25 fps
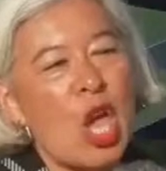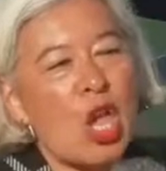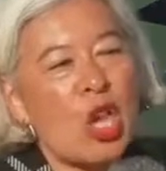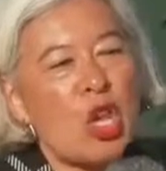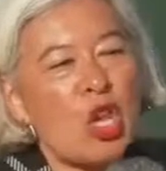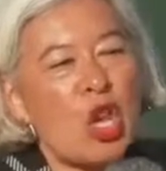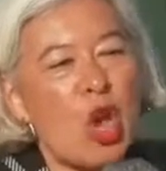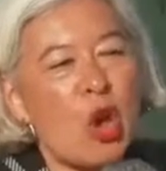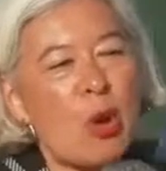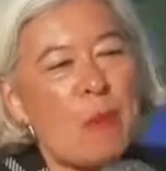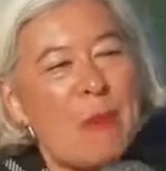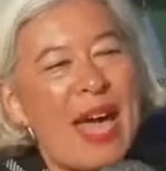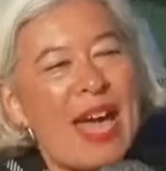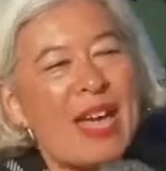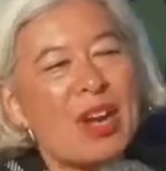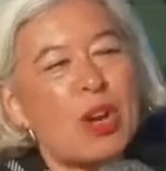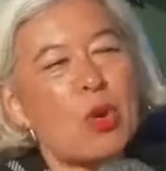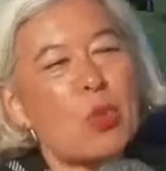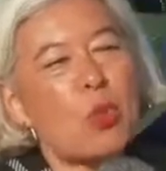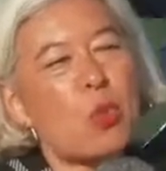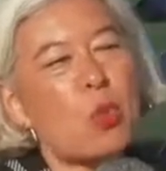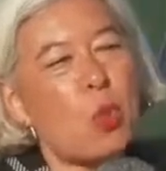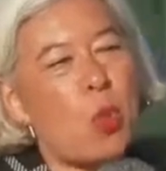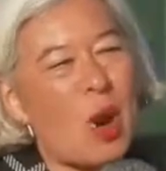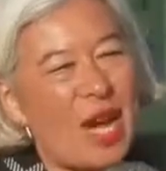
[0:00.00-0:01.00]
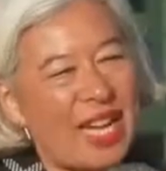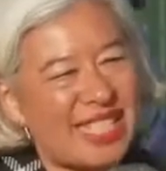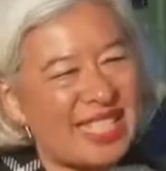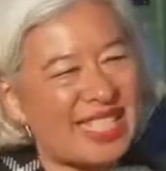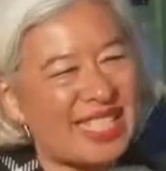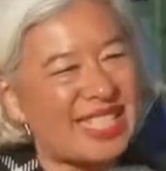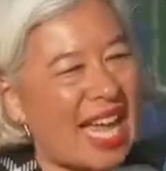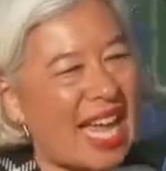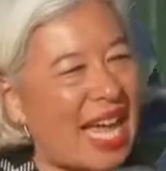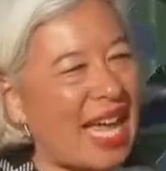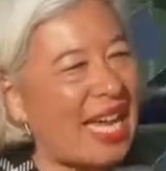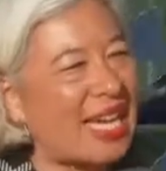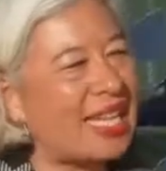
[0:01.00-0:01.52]
No matter what
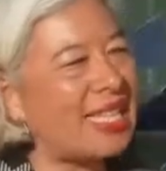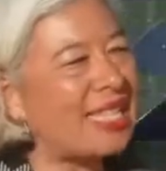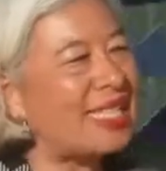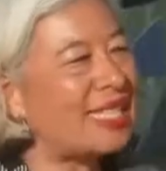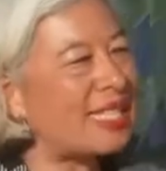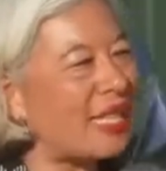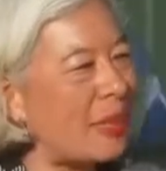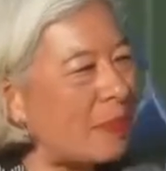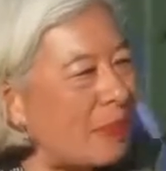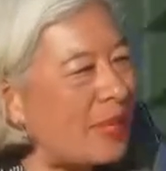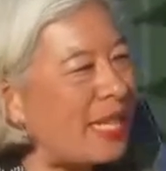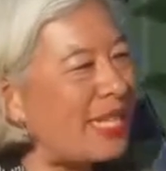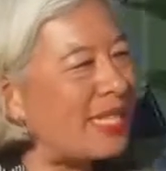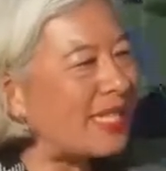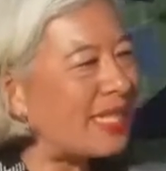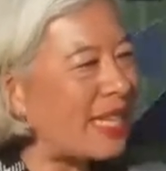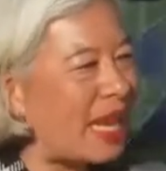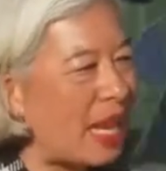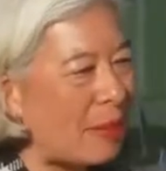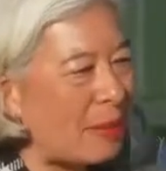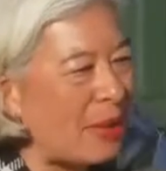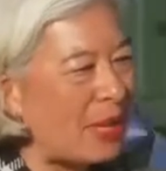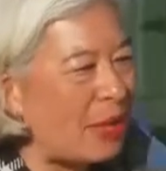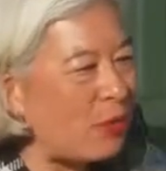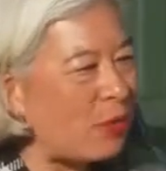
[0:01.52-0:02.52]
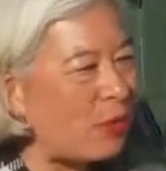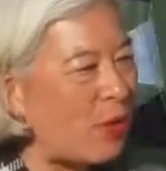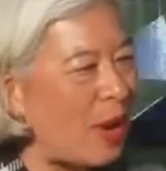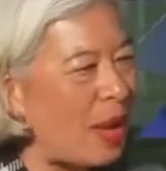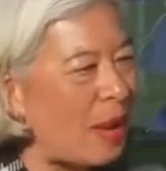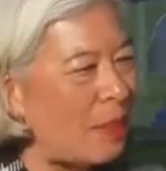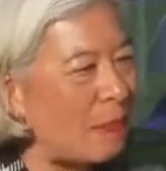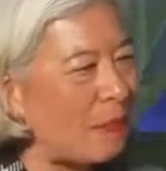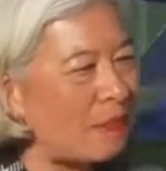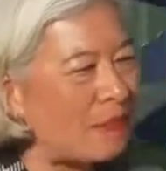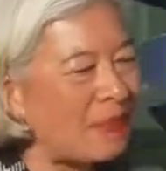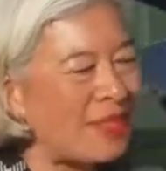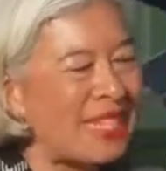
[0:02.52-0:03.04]
side somebody's coming
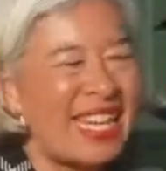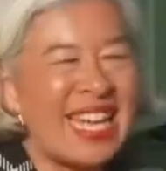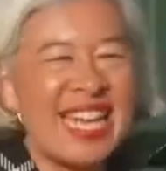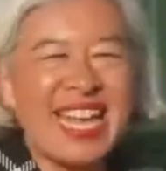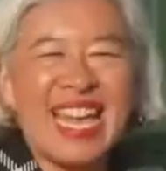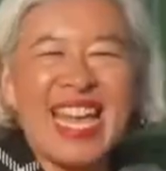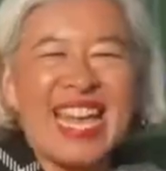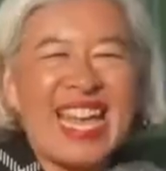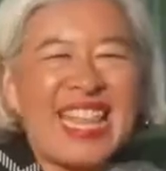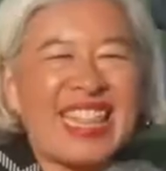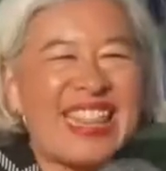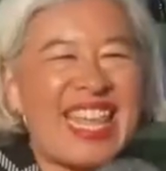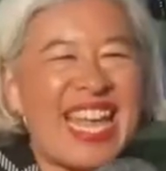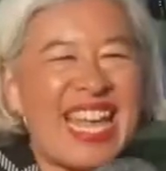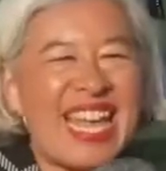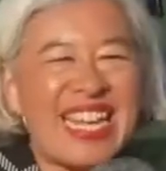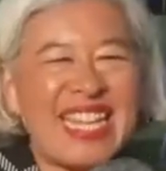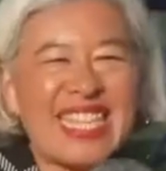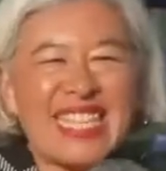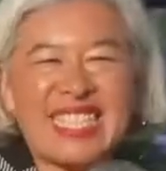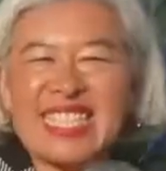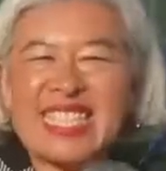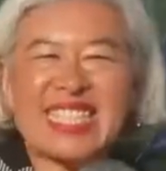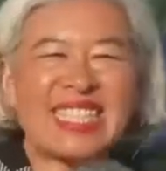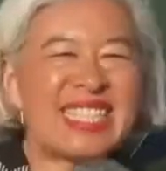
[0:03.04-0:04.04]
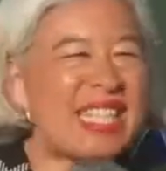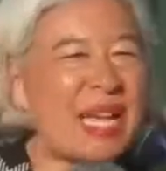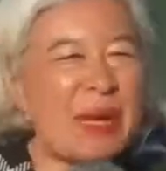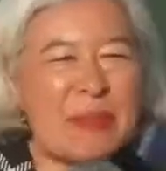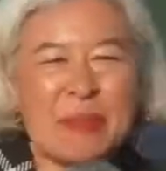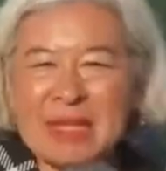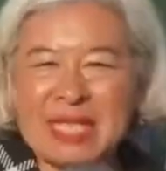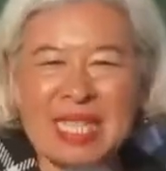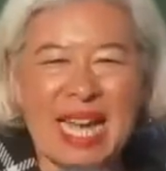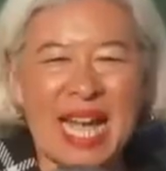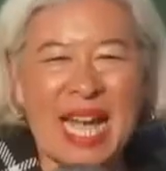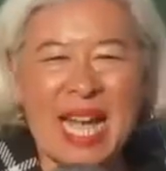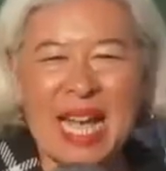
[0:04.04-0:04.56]
from, they
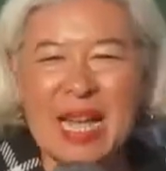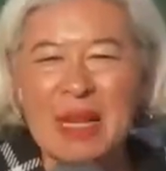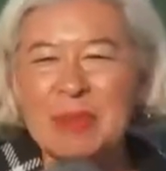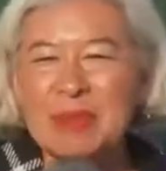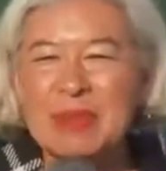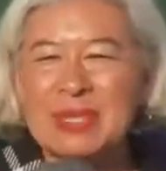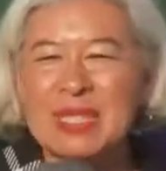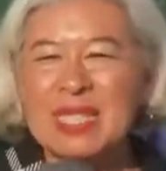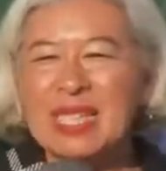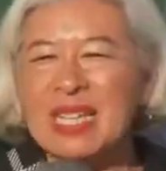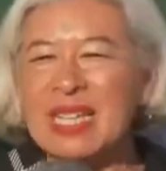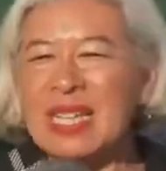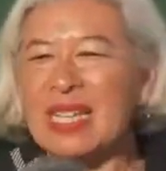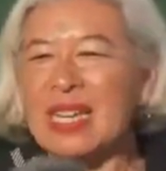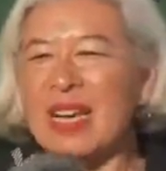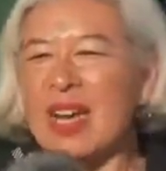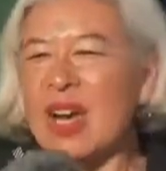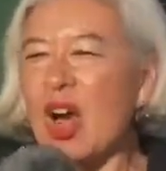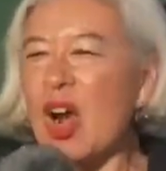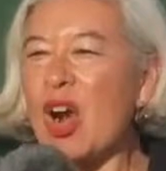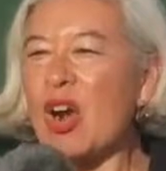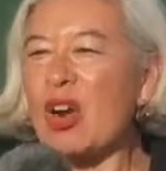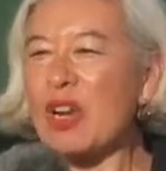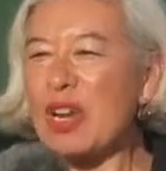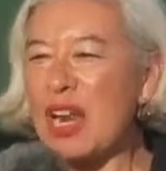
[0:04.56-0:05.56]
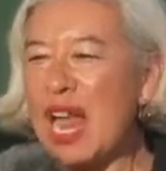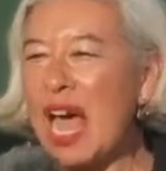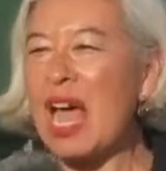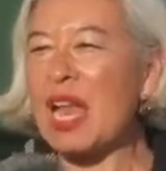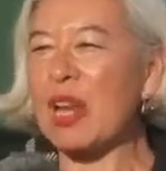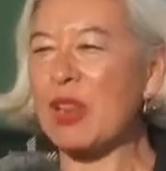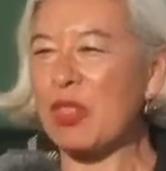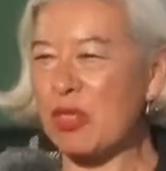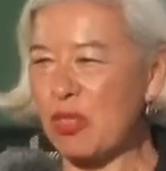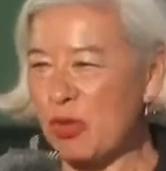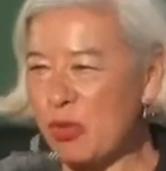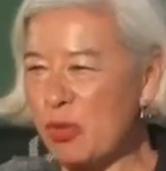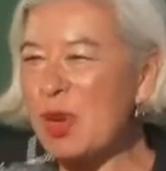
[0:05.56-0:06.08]
sometimes are not
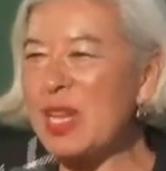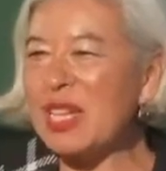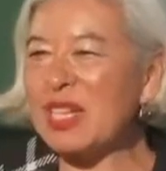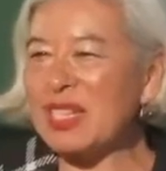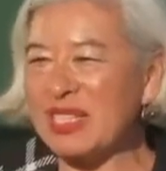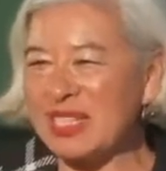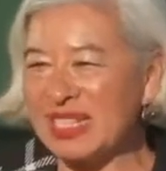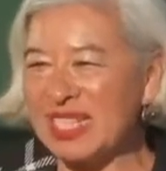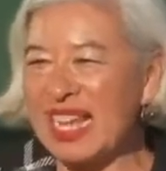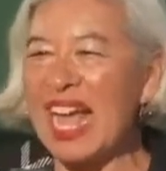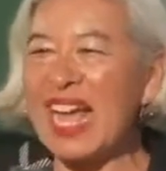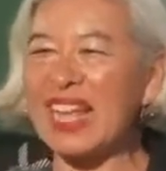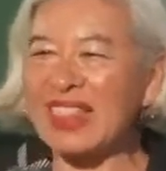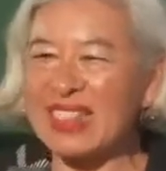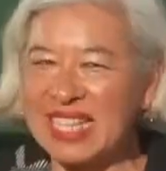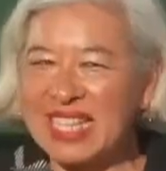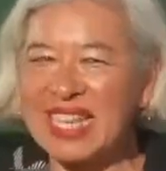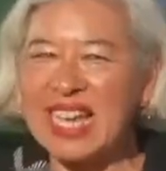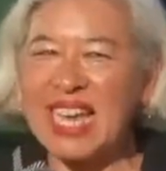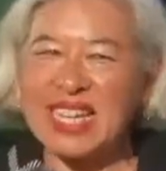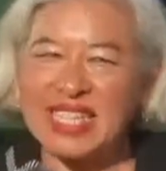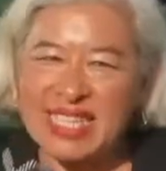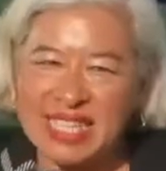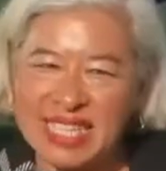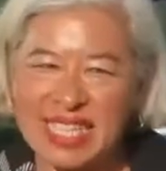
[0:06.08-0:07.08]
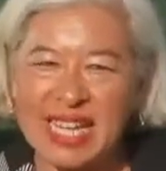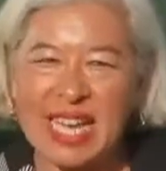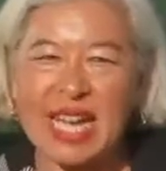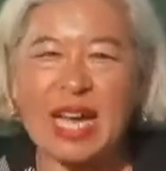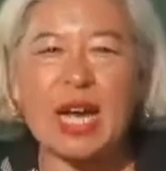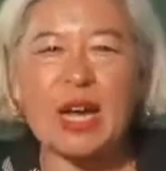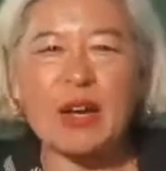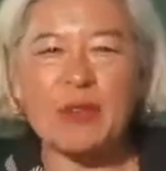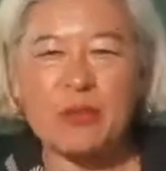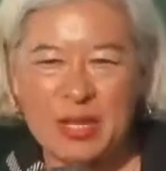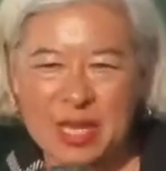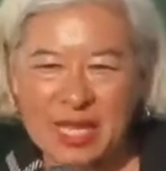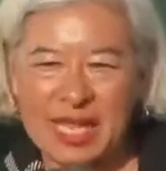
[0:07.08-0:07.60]
thrilled at the idea
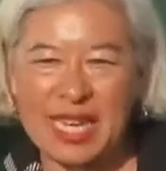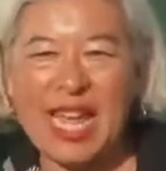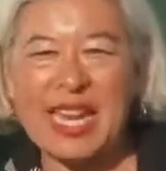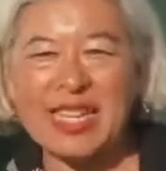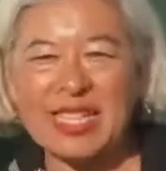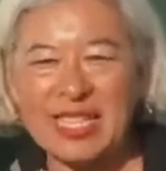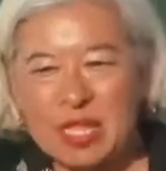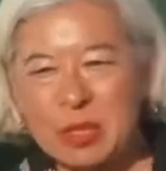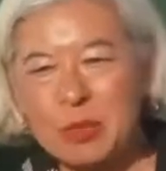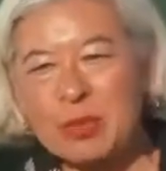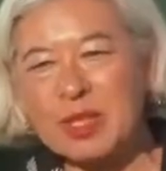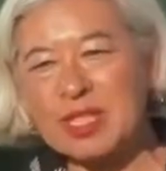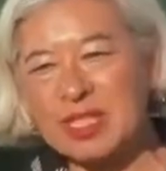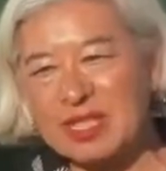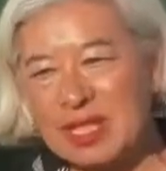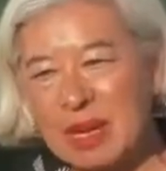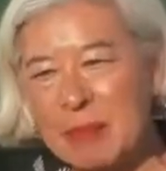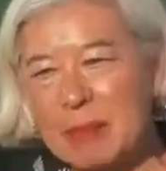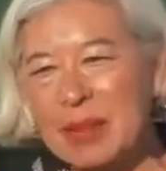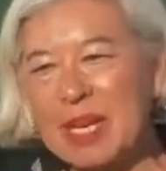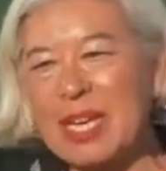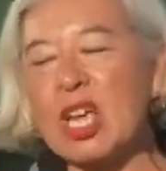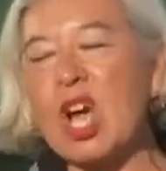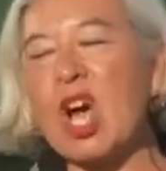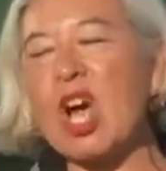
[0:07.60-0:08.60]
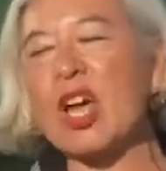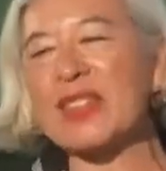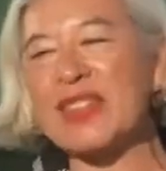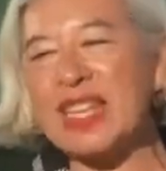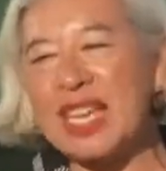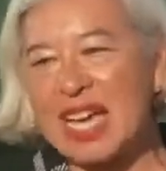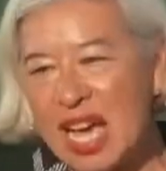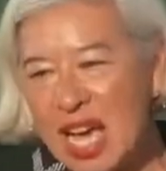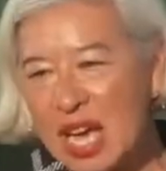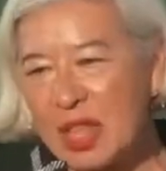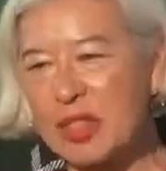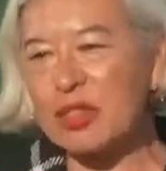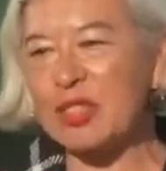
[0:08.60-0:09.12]
of connecting with somebody on the
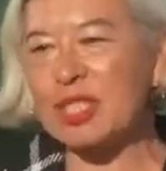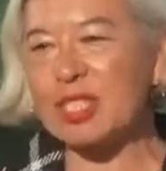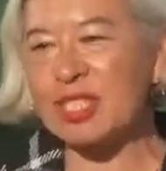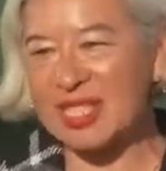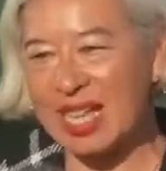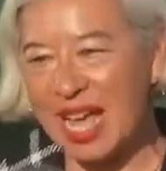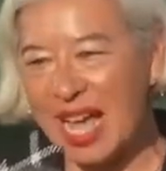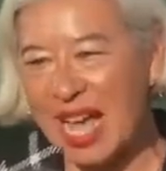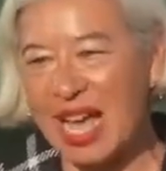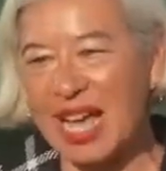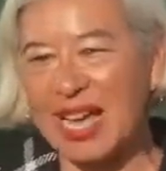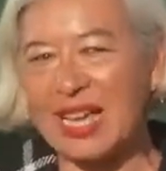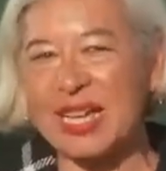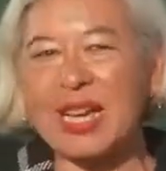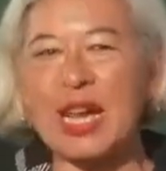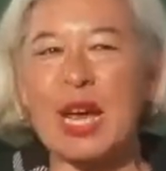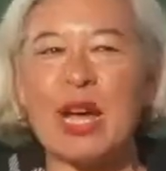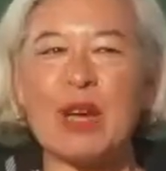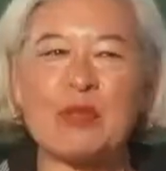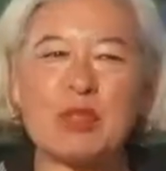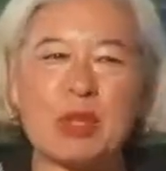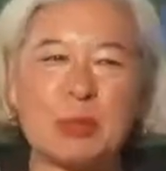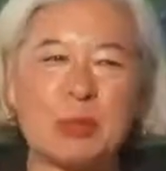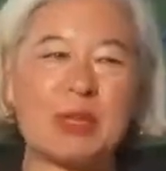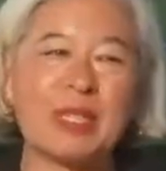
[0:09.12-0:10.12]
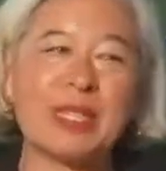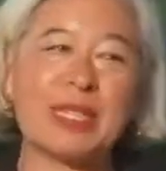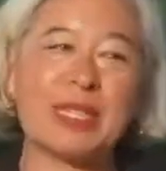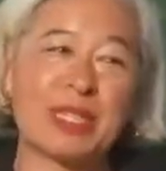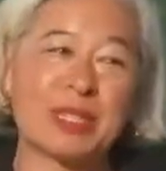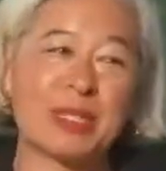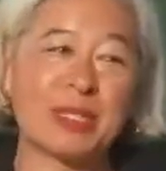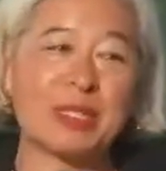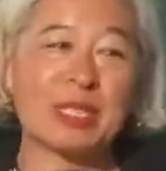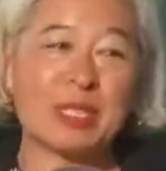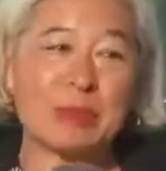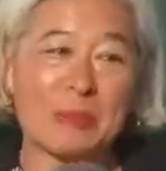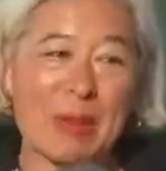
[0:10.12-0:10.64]
other side of the
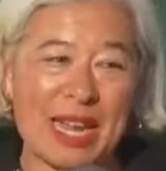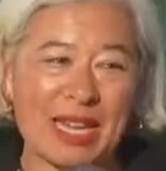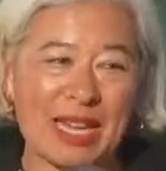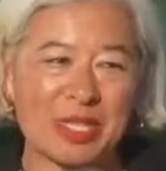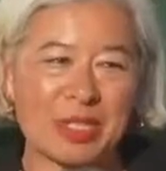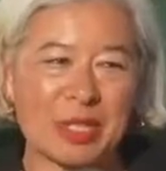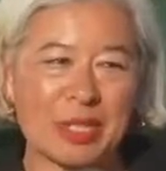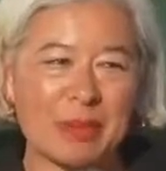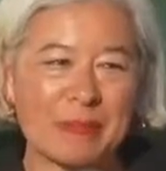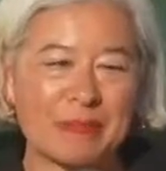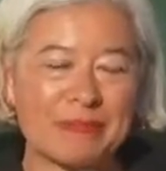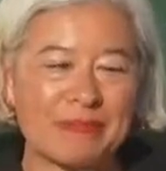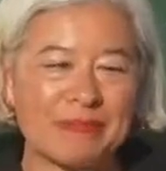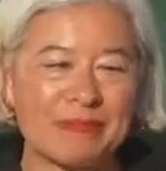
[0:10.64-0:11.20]
political spectrum,